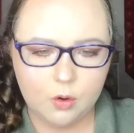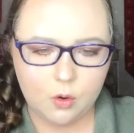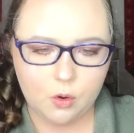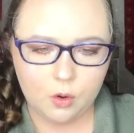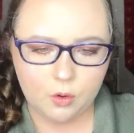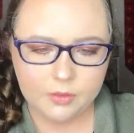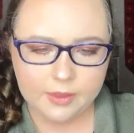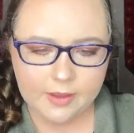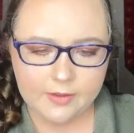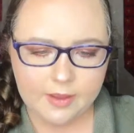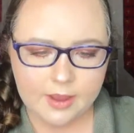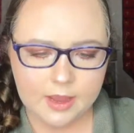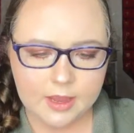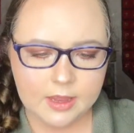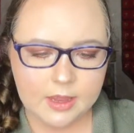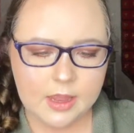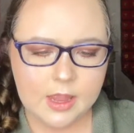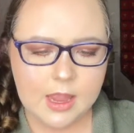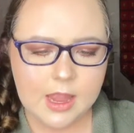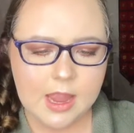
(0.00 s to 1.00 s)
old.
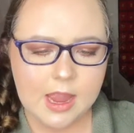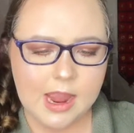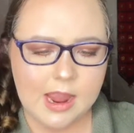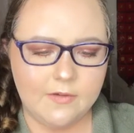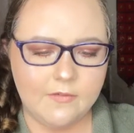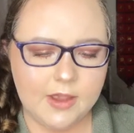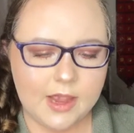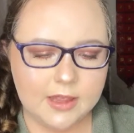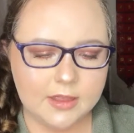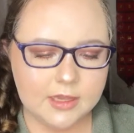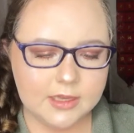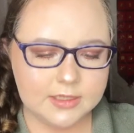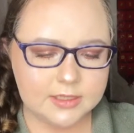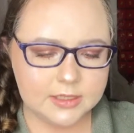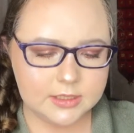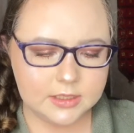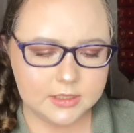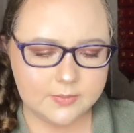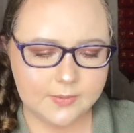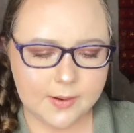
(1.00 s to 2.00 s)
I've had this
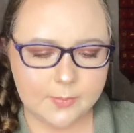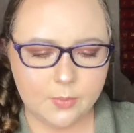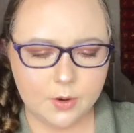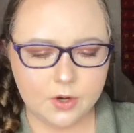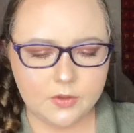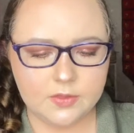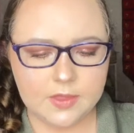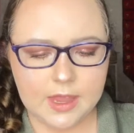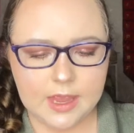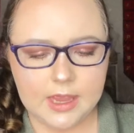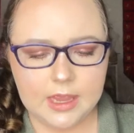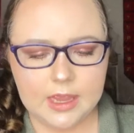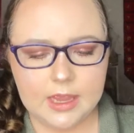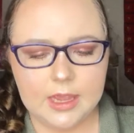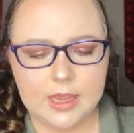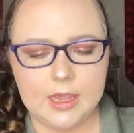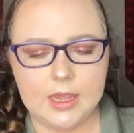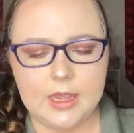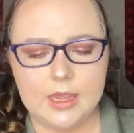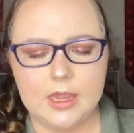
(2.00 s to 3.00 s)
since my birthday
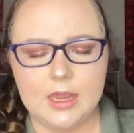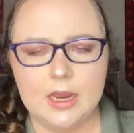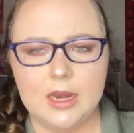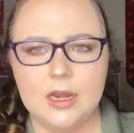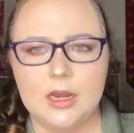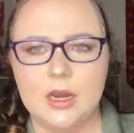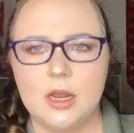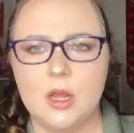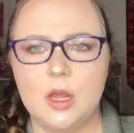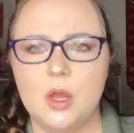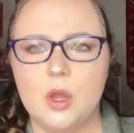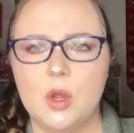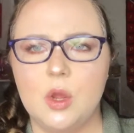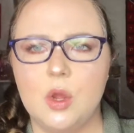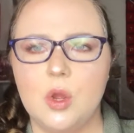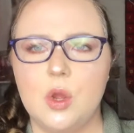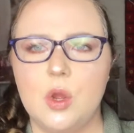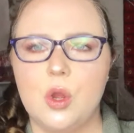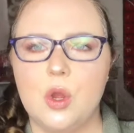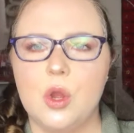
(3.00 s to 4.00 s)
in
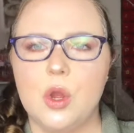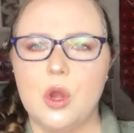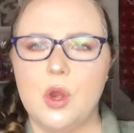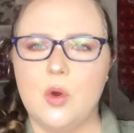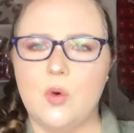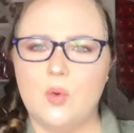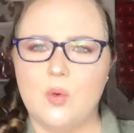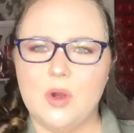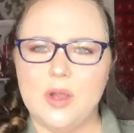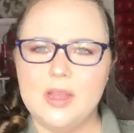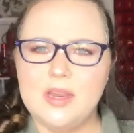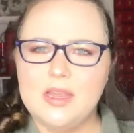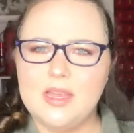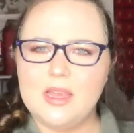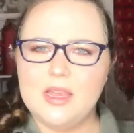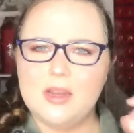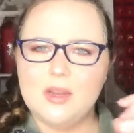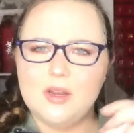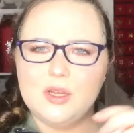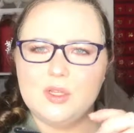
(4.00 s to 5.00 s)
what
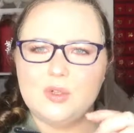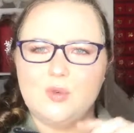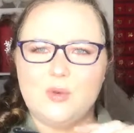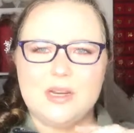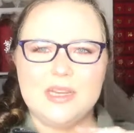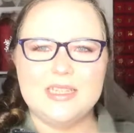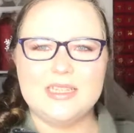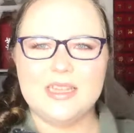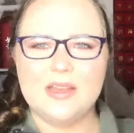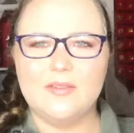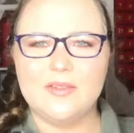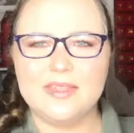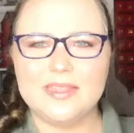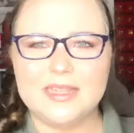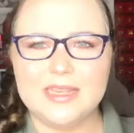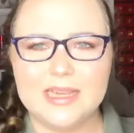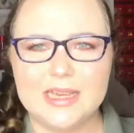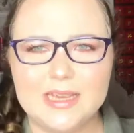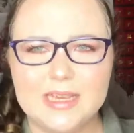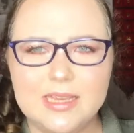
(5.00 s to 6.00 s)
year?
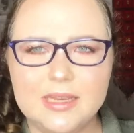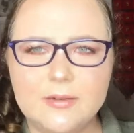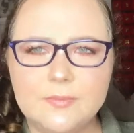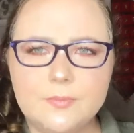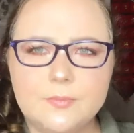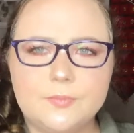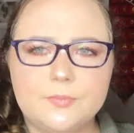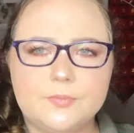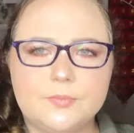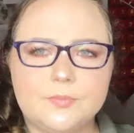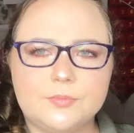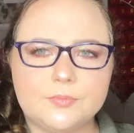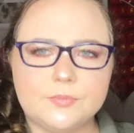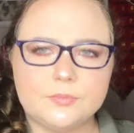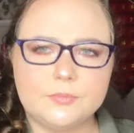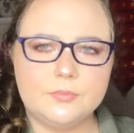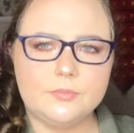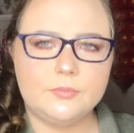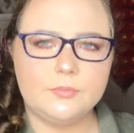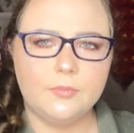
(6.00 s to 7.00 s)
2017.
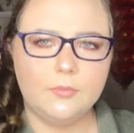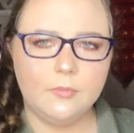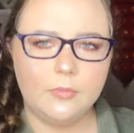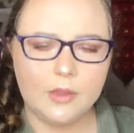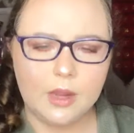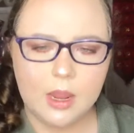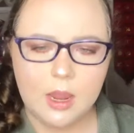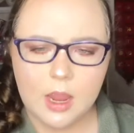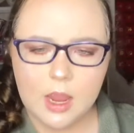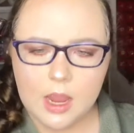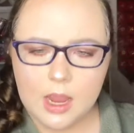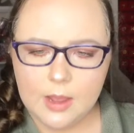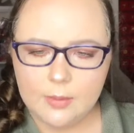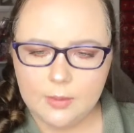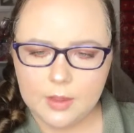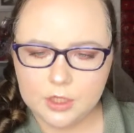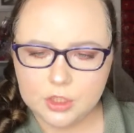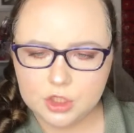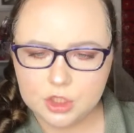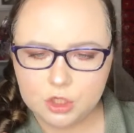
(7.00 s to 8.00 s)
I'm
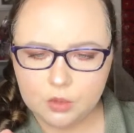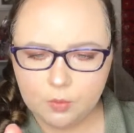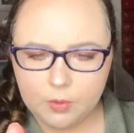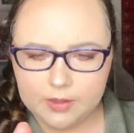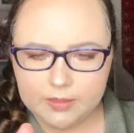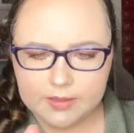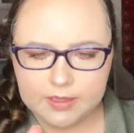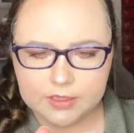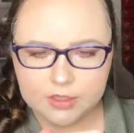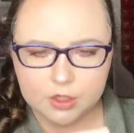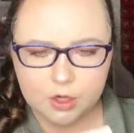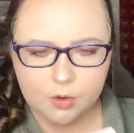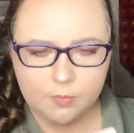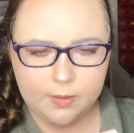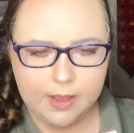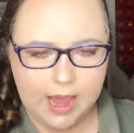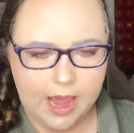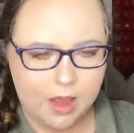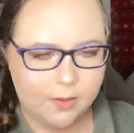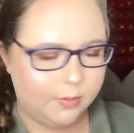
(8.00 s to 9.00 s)
not sure when these go
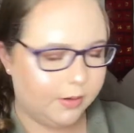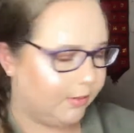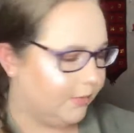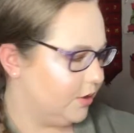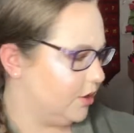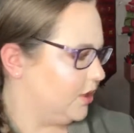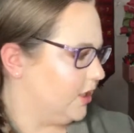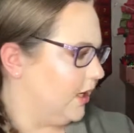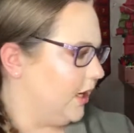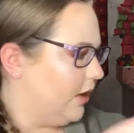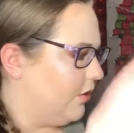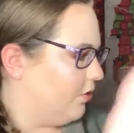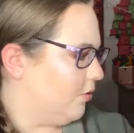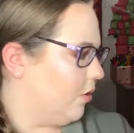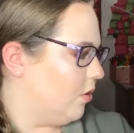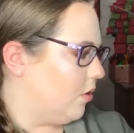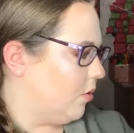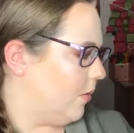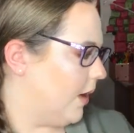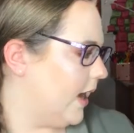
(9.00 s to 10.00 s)
bad, but I'm just going to
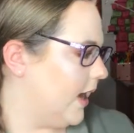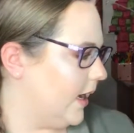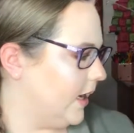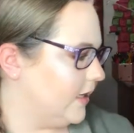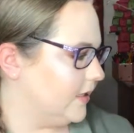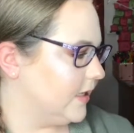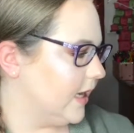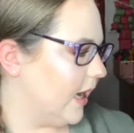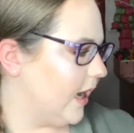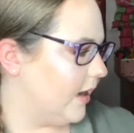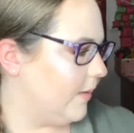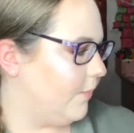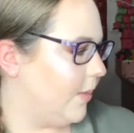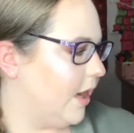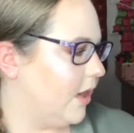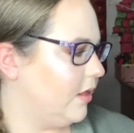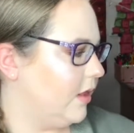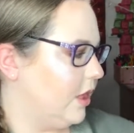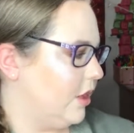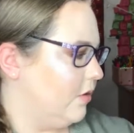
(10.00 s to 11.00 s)
throw it away because I
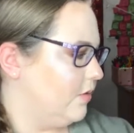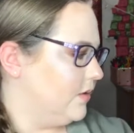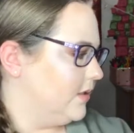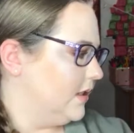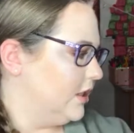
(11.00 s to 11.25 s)
barely use